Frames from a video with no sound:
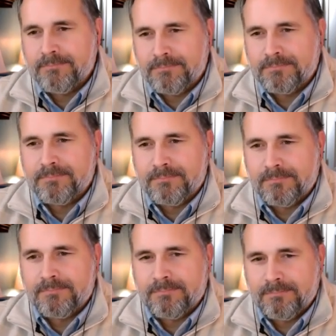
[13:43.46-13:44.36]

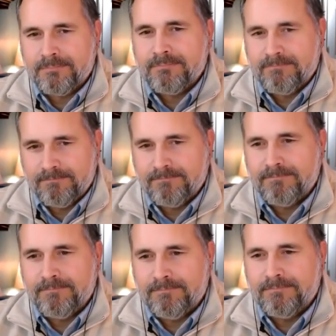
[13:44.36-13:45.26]

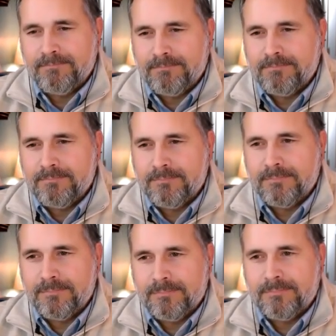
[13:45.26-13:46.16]

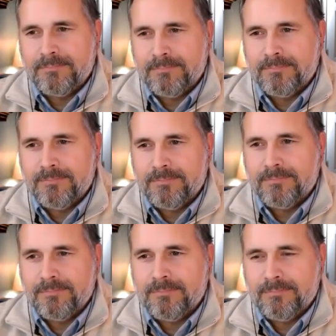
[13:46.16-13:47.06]

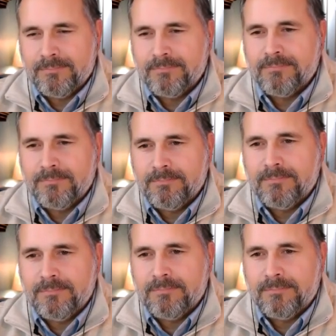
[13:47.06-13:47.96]

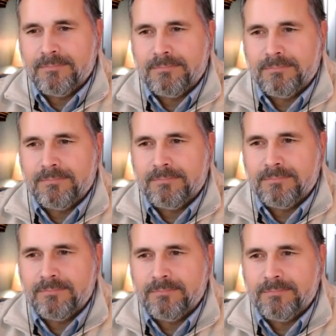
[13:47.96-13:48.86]

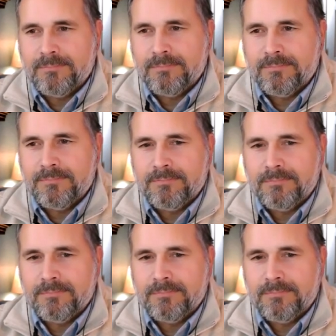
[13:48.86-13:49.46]
The person shown says nothing.